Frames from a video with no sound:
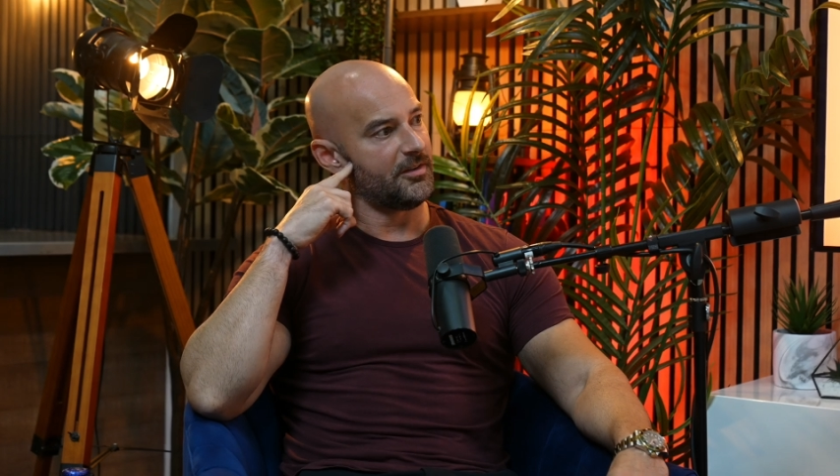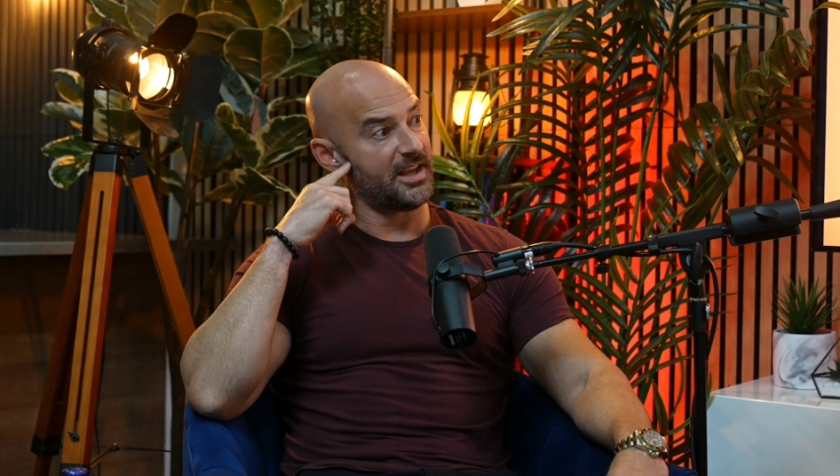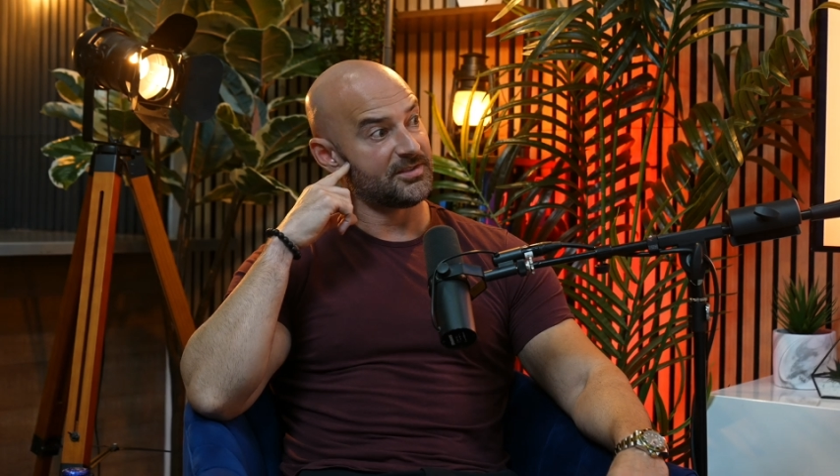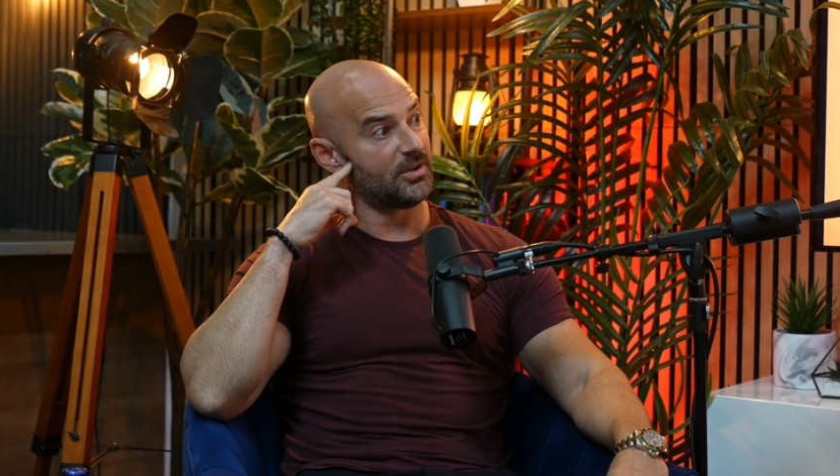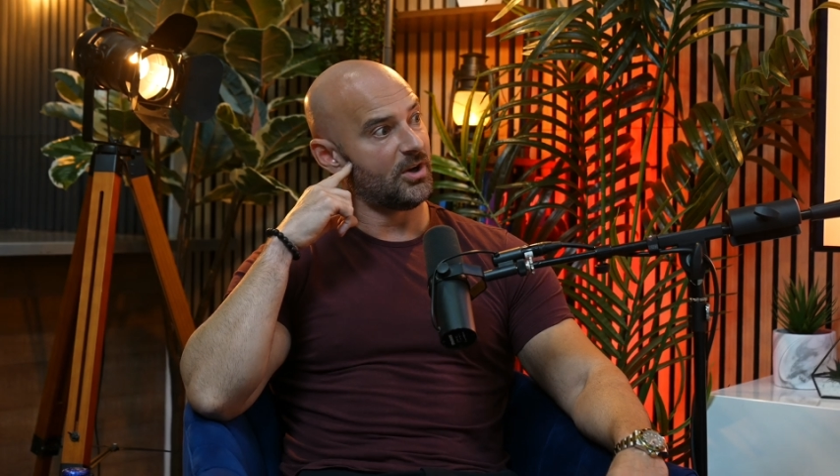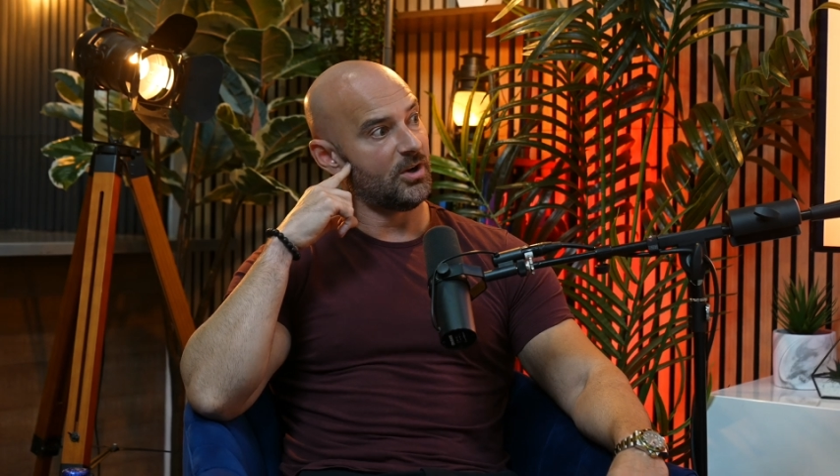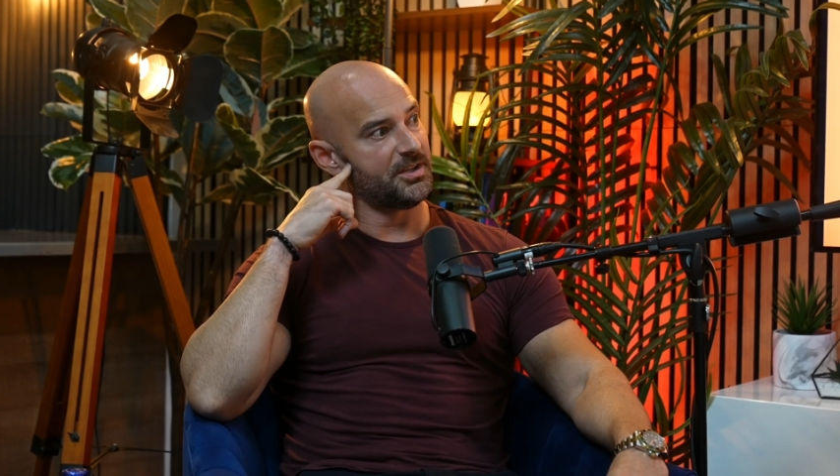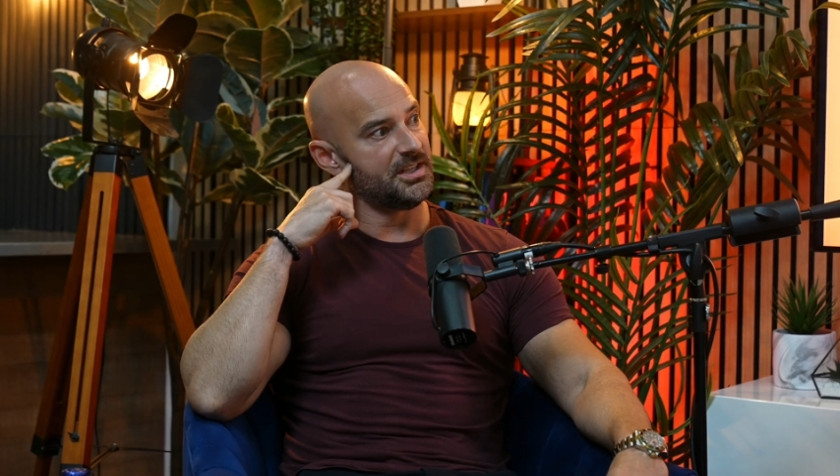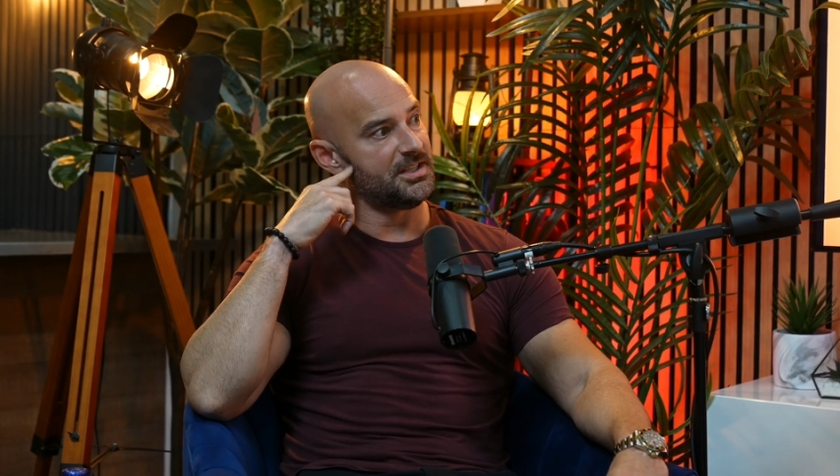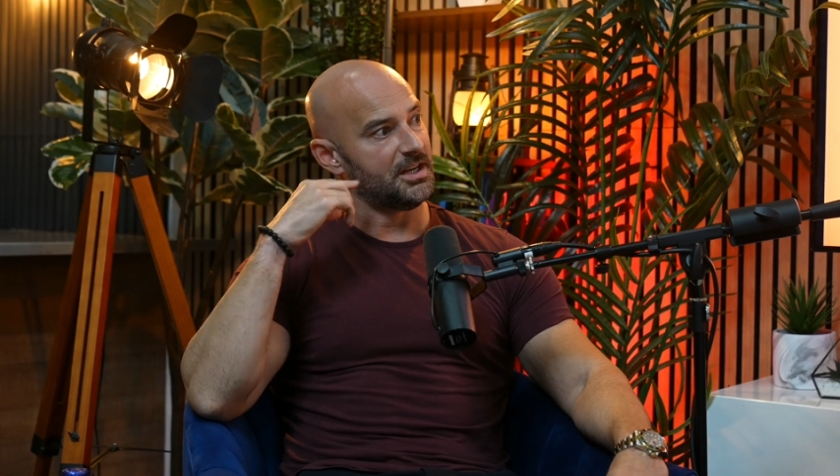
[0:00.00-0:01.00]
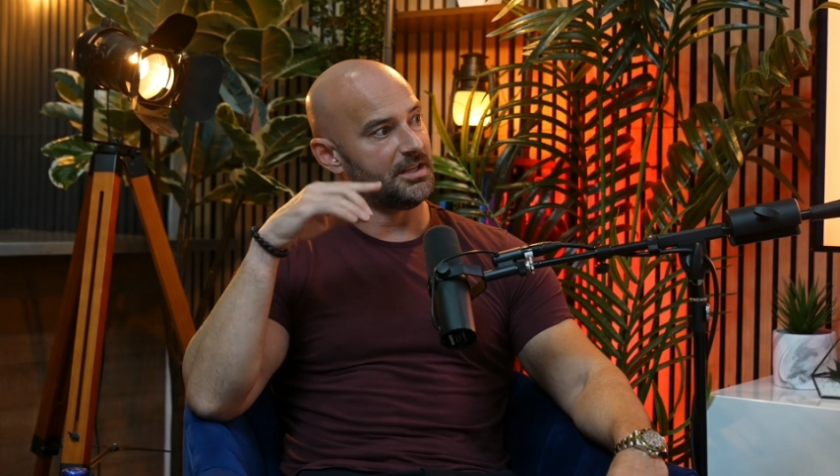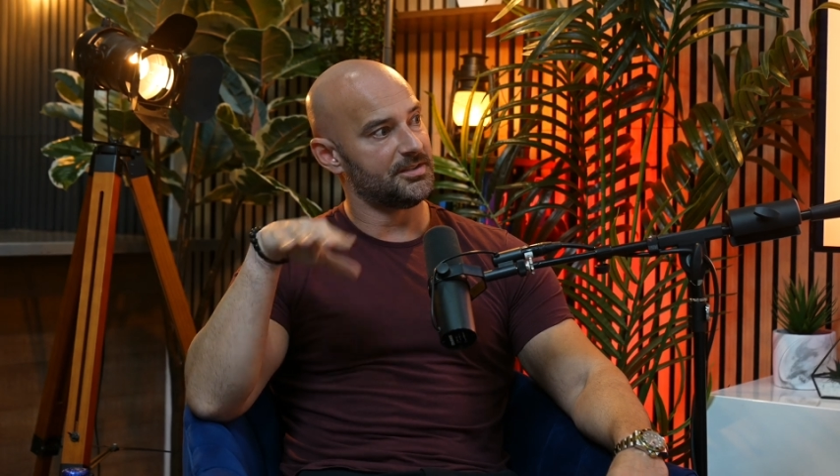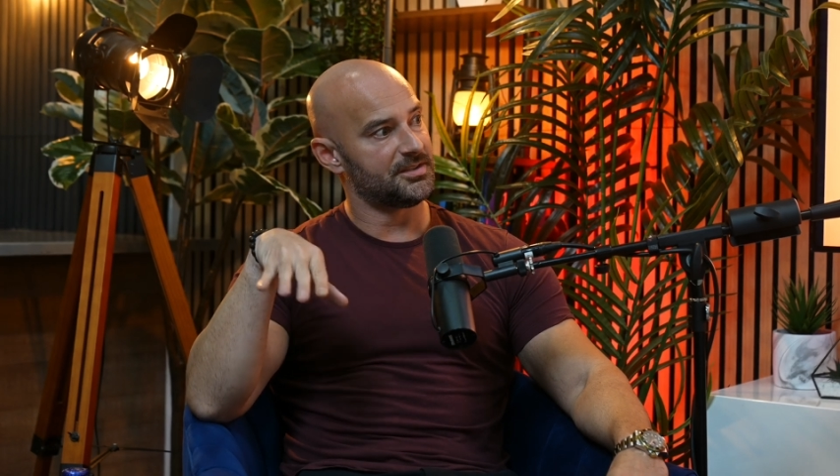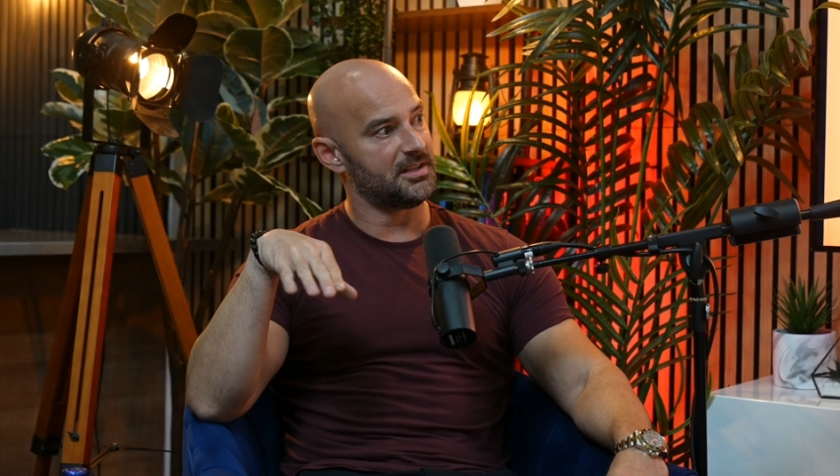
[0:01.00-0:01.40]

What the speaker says: That's all he does.